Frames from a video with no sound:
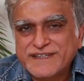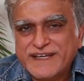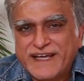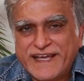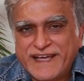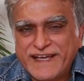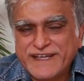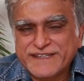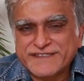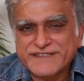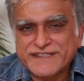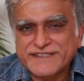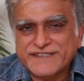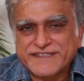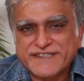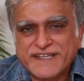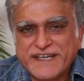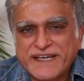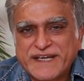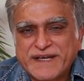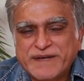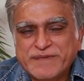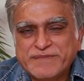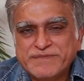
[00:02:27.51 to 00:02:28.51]
He is the
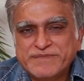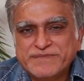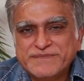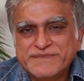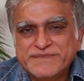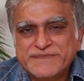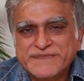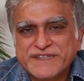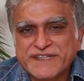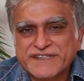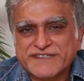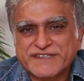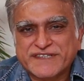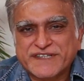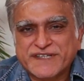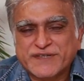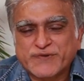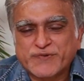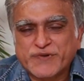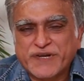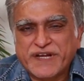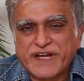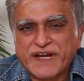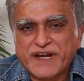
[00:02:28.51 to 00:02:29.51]
same yesterday,
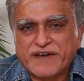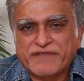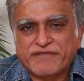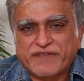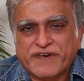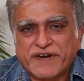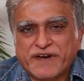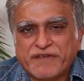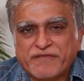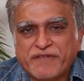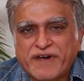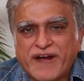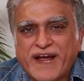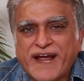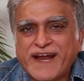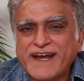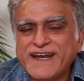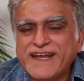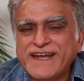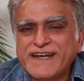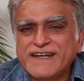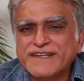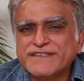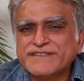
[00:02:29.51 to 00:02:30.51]
today, and forever, and
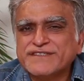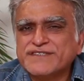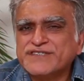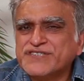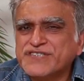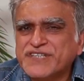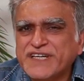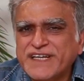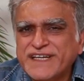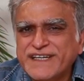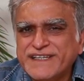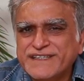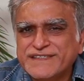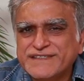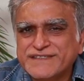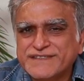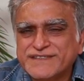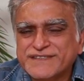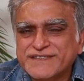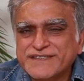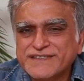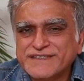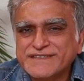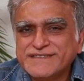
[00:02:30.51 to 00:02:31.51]
He doesn't change.